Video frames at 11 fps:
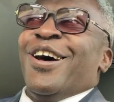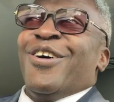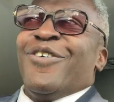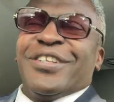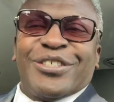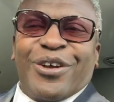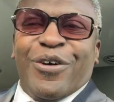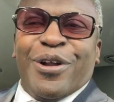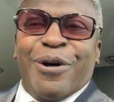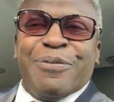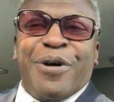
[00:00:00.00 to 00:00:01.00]
What's
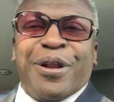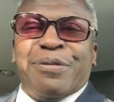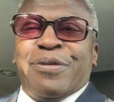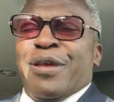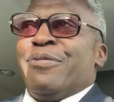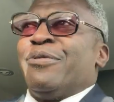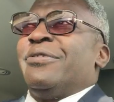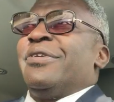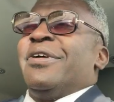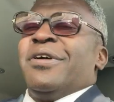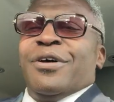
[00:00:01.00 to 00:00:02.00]
going on, party people?
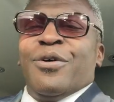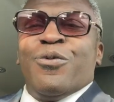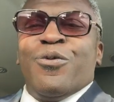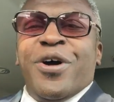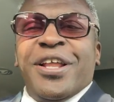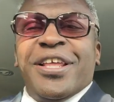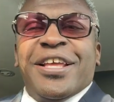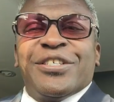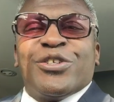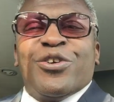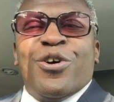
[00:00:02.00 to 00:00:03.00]
What
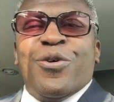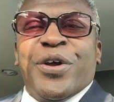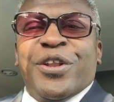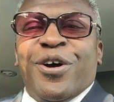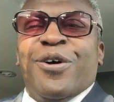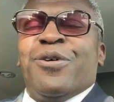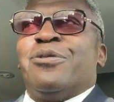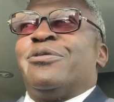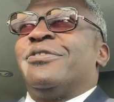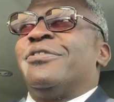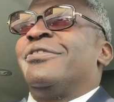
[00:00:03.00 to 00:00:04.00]
is going on?
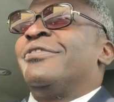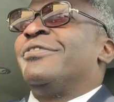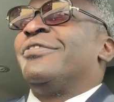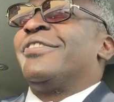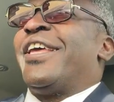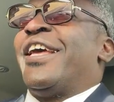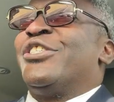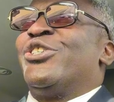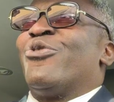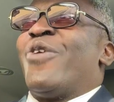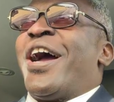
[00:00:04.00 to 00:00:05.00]

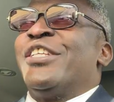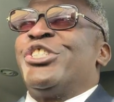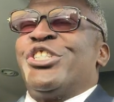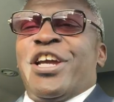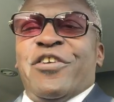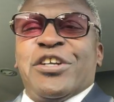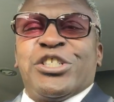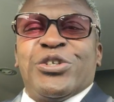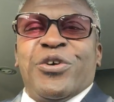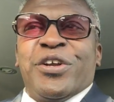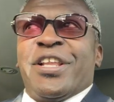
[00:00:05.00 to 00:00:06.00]
It's your ride share
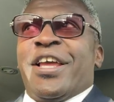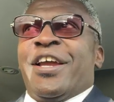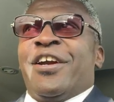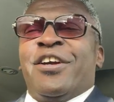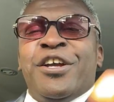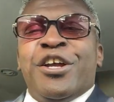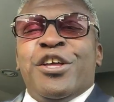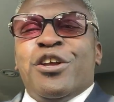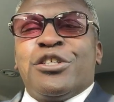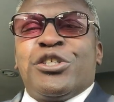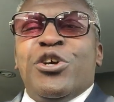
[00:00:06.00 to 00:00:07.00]
extraordinaire,
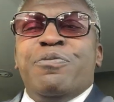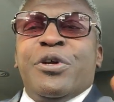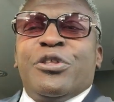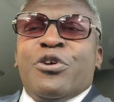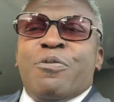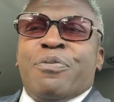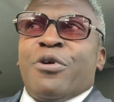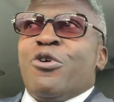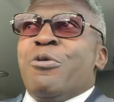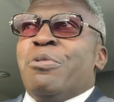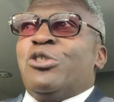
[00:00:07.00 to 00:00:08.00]
your super duper
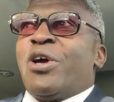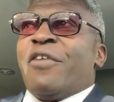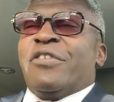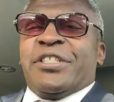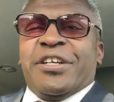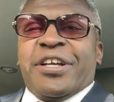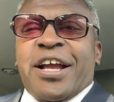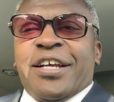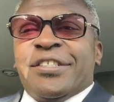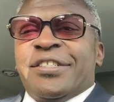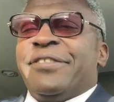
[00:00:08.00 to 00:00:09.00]
Uber drivers here,
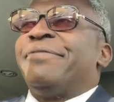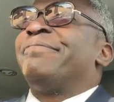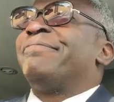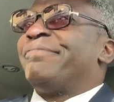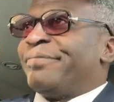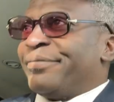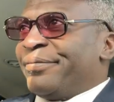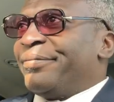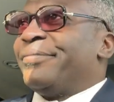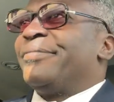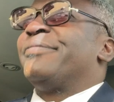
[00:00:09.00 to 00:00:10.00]
guys.
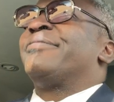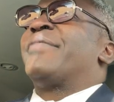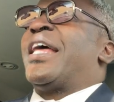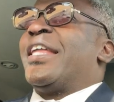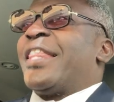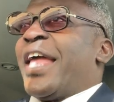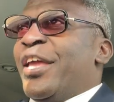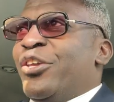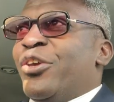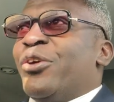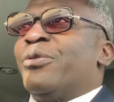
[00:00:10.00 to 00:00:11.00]

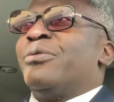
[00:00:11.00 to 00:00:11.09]
Thank you.